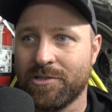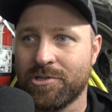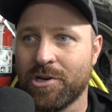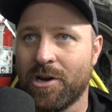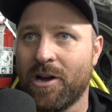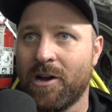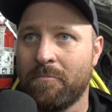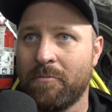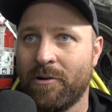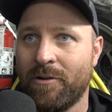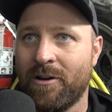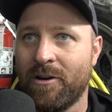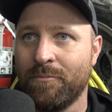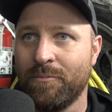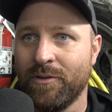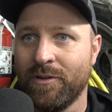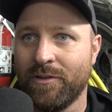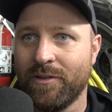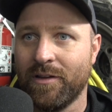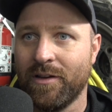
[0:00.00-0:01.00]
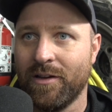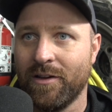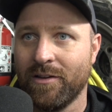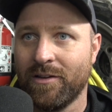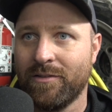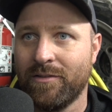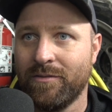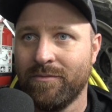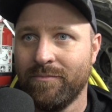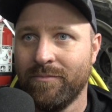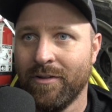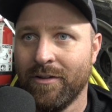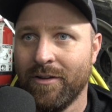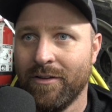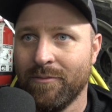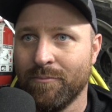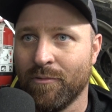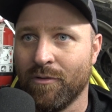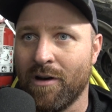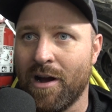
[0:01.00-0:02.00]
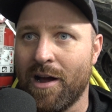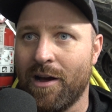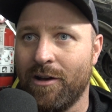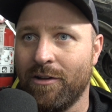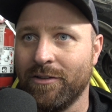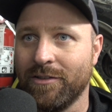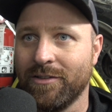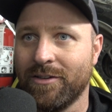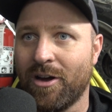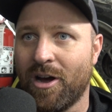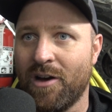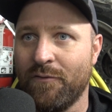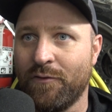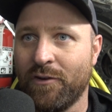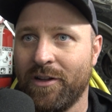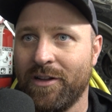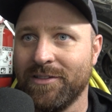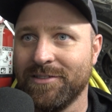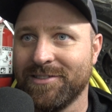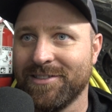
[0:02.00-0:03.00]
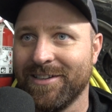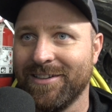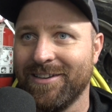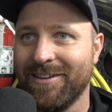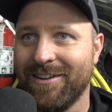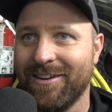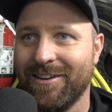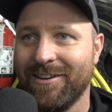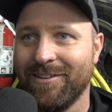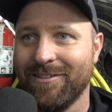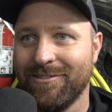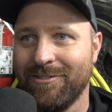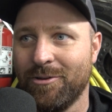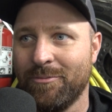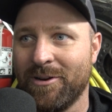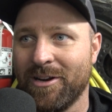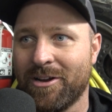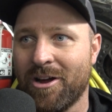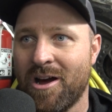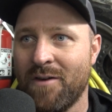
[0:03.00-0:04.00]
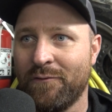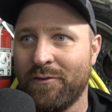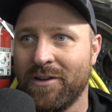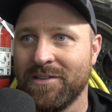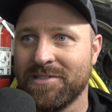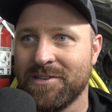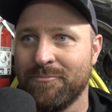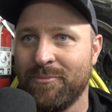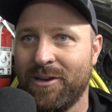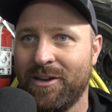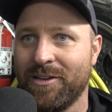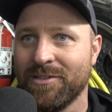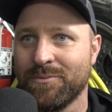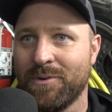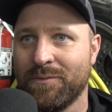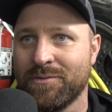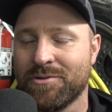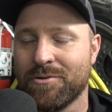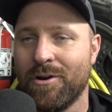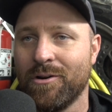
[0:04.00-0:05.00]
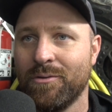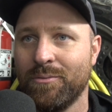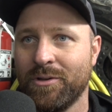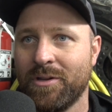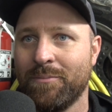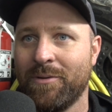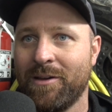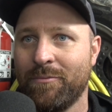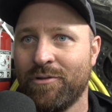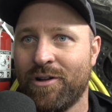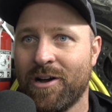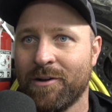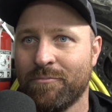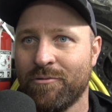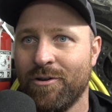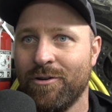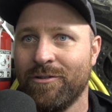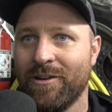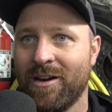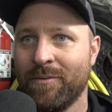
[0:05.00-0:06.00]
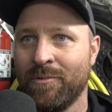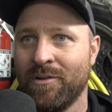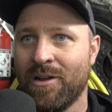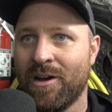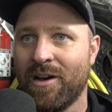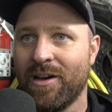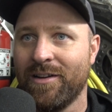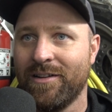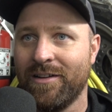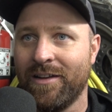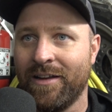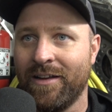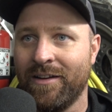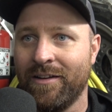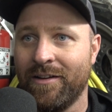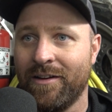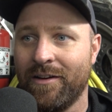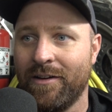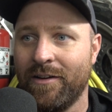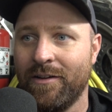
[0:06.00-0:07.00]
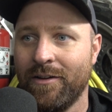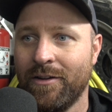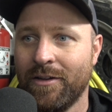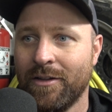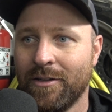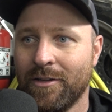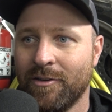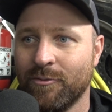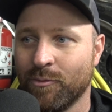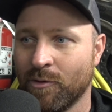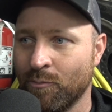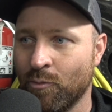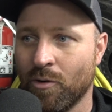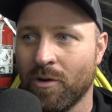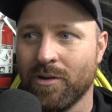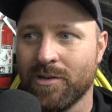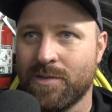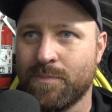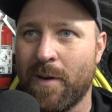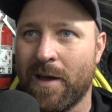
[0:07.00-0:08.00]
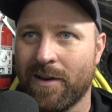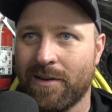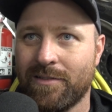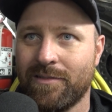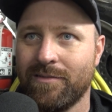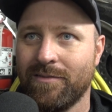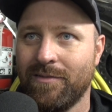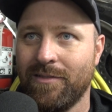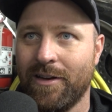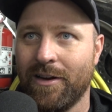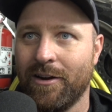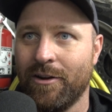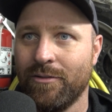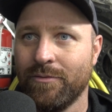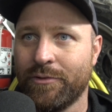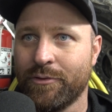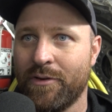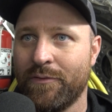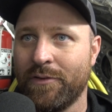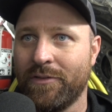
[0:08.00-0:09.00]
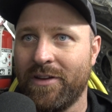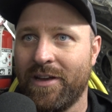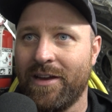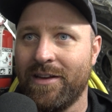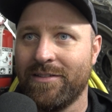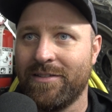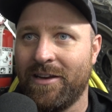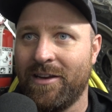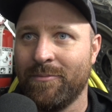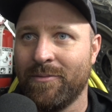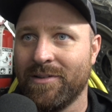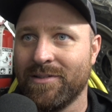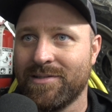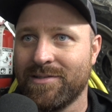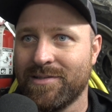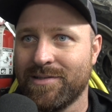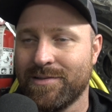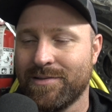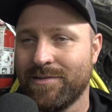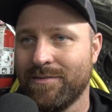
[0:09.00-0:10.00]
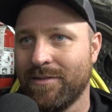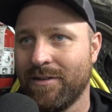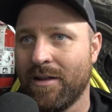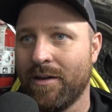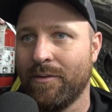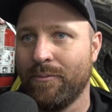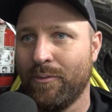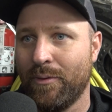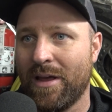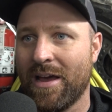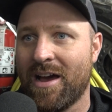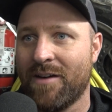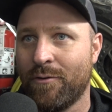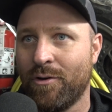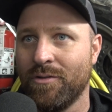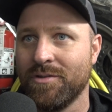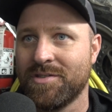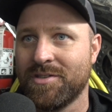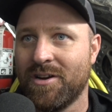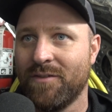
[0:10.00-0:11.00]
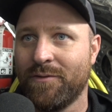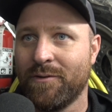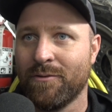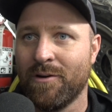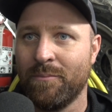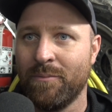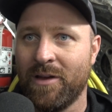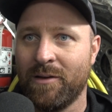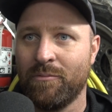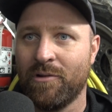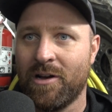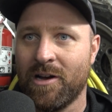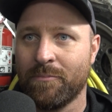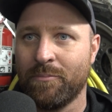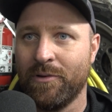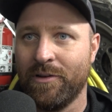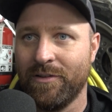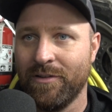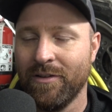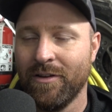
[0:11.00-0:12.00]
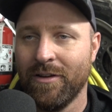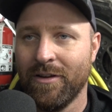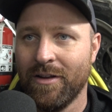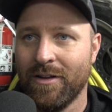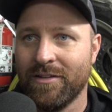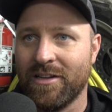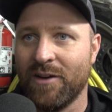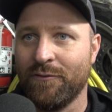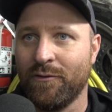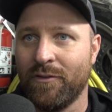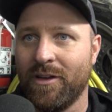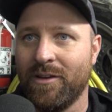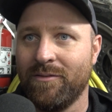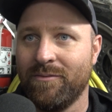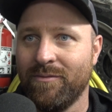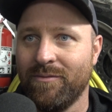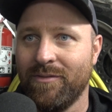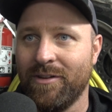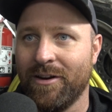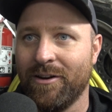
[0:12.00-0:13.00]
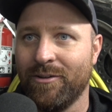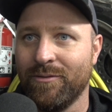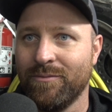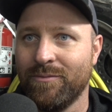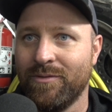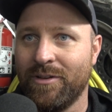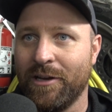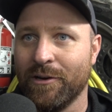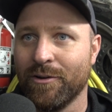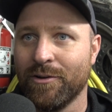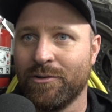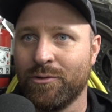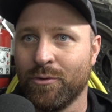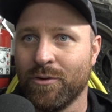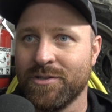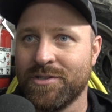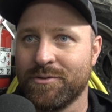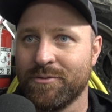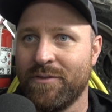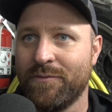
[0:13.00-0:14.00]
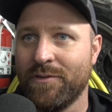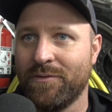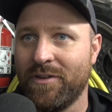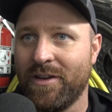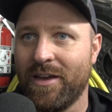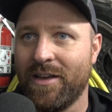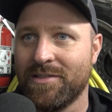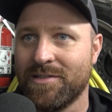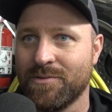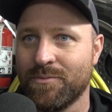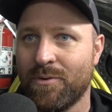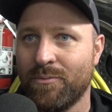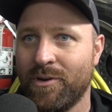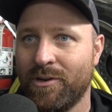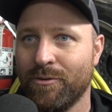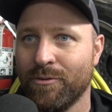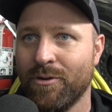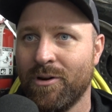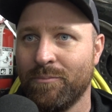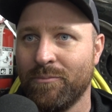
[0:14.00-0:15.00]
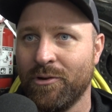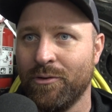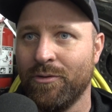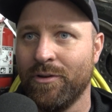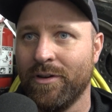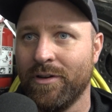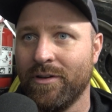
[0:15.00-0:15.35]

shop. It'll help with uh, morale and confidence, and uh, a little bit of confidence in me because we've struggled with the big block program a lot, and uh, we're more a spec, you know, three fifty-eight team. That's uh, we have all the stuff to run big block, but definitely, you know, geared towards three fifty-eights is what we grew up doing,